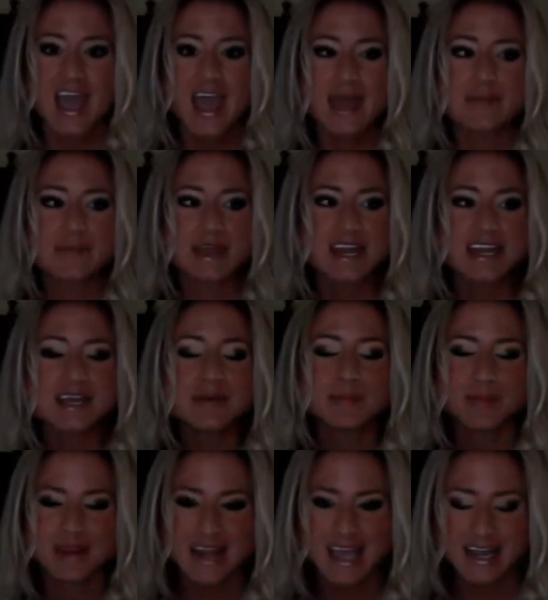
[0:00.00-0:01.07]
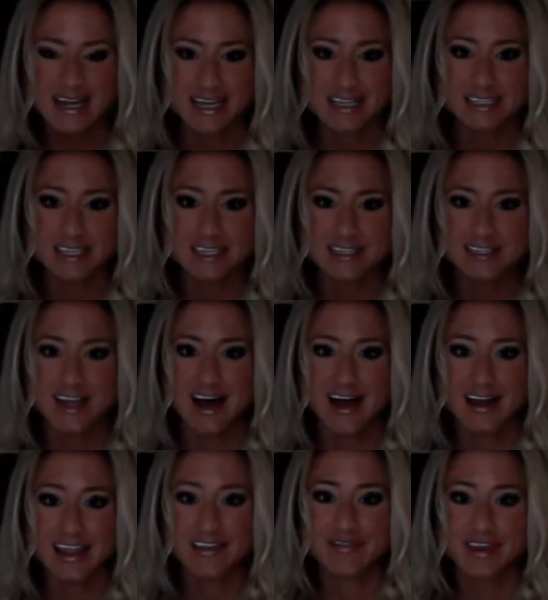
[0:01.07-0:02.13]
A medium banana does
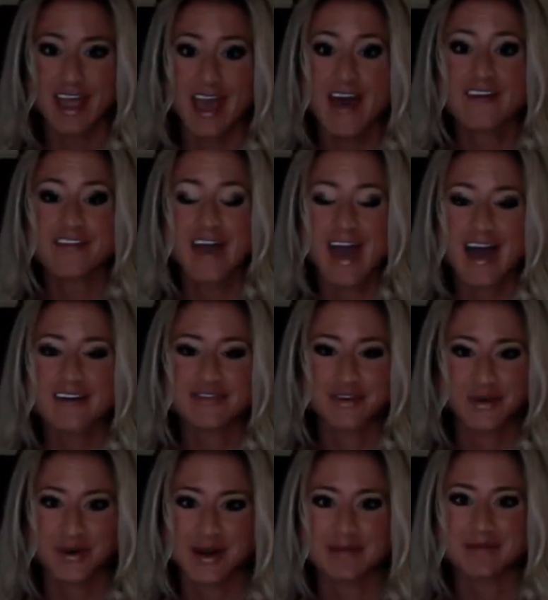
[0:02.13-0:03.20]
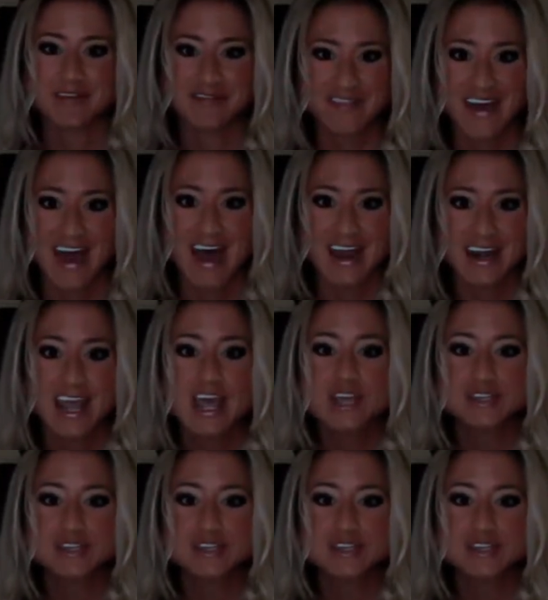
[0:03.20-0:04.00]
not even have half a gram of fat.